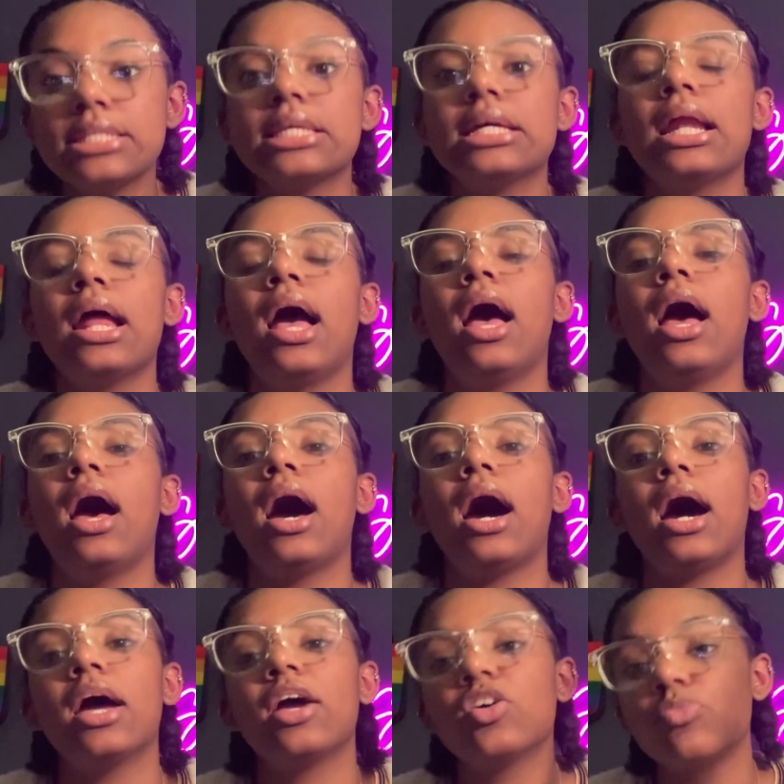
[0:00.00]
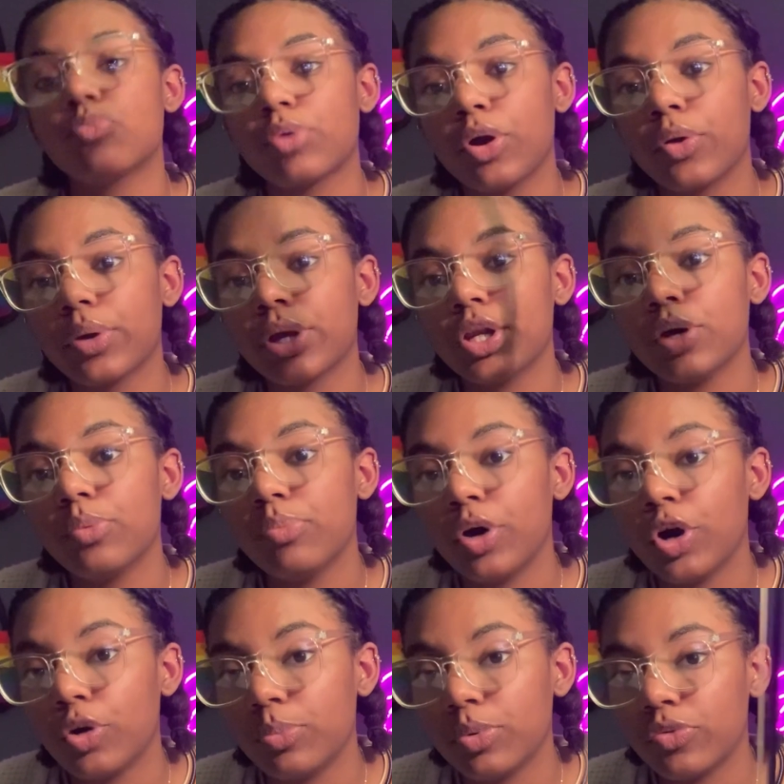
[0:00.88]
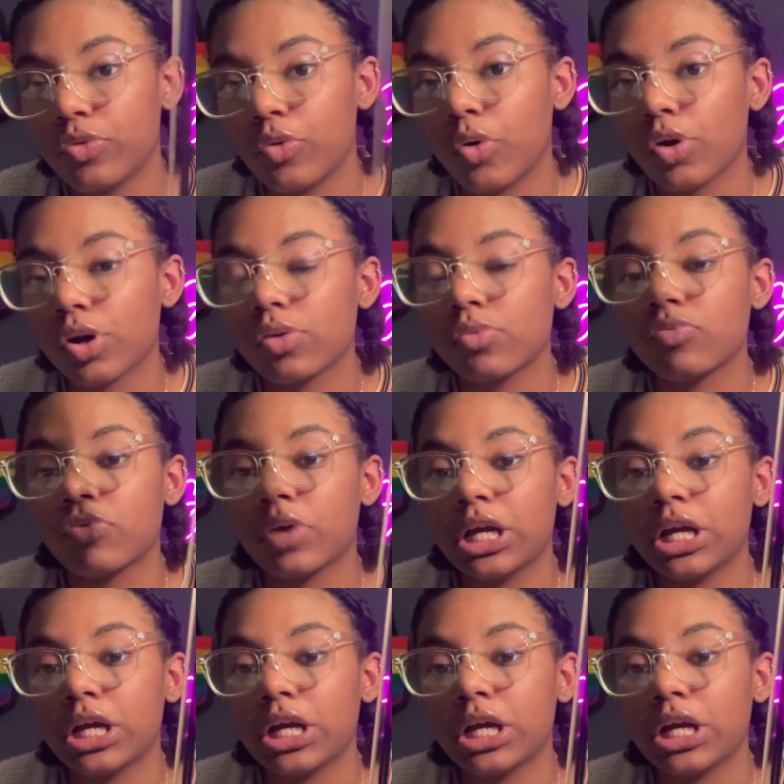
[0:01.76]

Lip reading: it? I have broken a bow before.